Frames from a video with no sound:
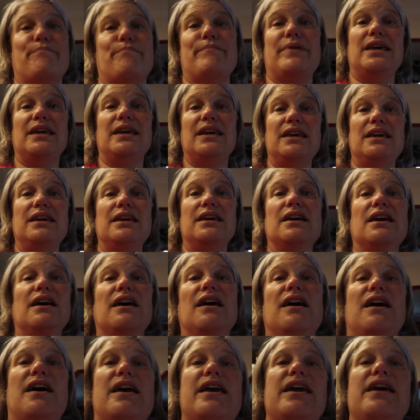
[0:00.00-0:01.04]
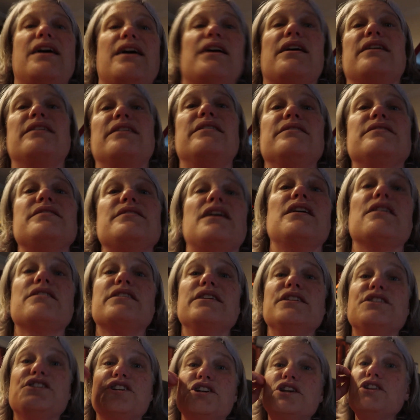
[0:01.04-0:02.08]
me, and I'll
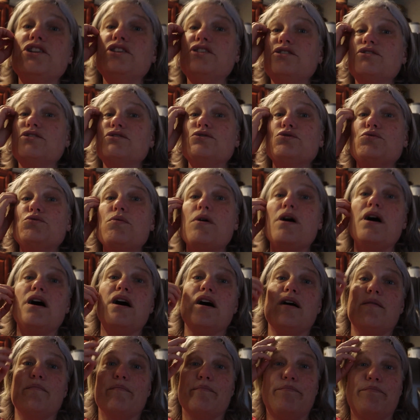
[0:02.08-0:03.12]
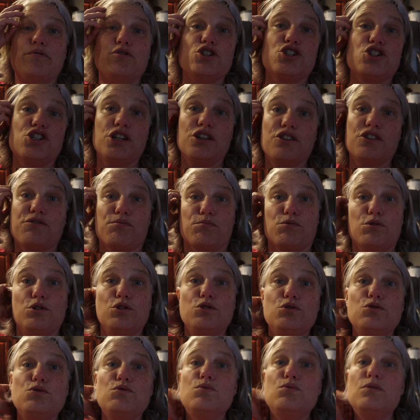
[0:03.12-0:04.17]
continue pushing
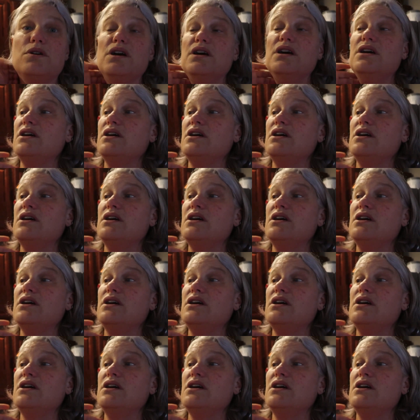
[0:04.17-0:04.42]
through,